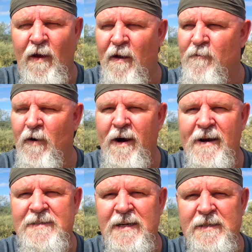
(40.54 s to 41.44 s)
uh, very
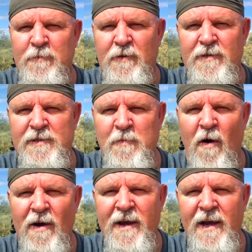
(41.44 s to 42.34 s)
accessible to
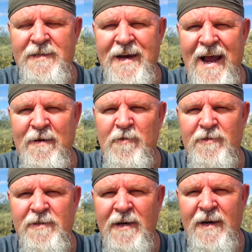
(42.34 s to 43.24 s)
small kids and
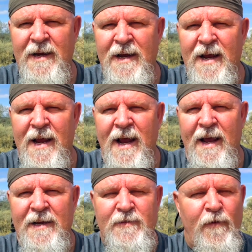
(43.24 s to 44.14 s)
animals,
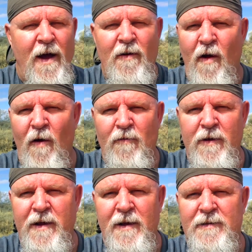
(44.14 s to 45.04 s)
and it's found all over
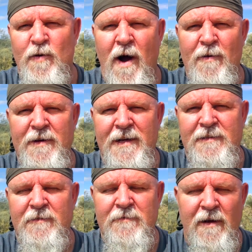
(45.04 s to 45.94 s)
the uh, Chihuahuan
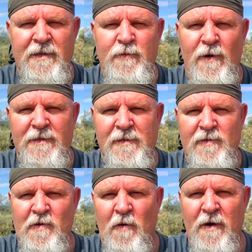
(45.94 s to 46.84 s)
Desert and as well as the
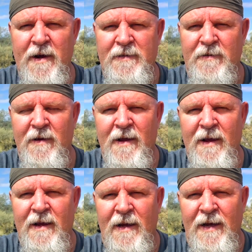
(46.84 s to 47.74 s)
Sonoran Desert.
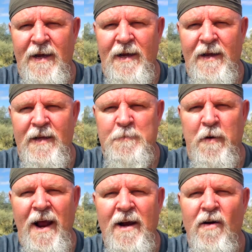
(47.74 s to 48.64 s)
Uh, this
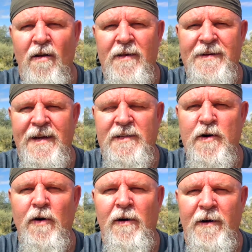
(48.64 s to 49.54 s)
plant called the
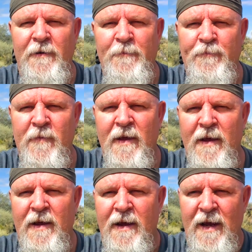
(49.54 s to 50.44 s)
Datura.
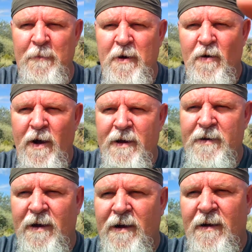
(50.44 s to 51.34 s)
And let me go ahead
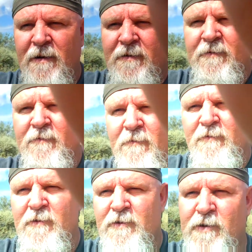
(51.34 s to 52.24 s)
and uh,
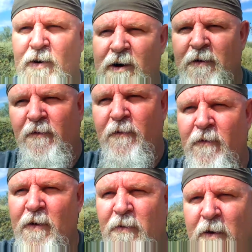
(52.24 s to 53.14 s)
turn the,
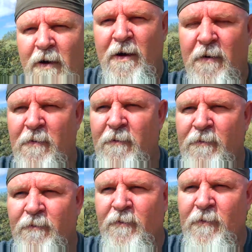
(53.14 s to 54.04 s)
the, the,
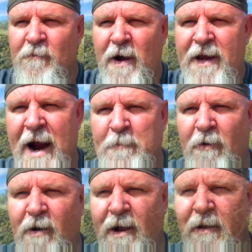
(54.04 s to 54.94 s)
my
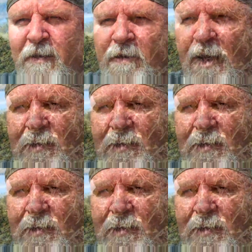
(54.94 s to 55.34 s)
camera around okay, and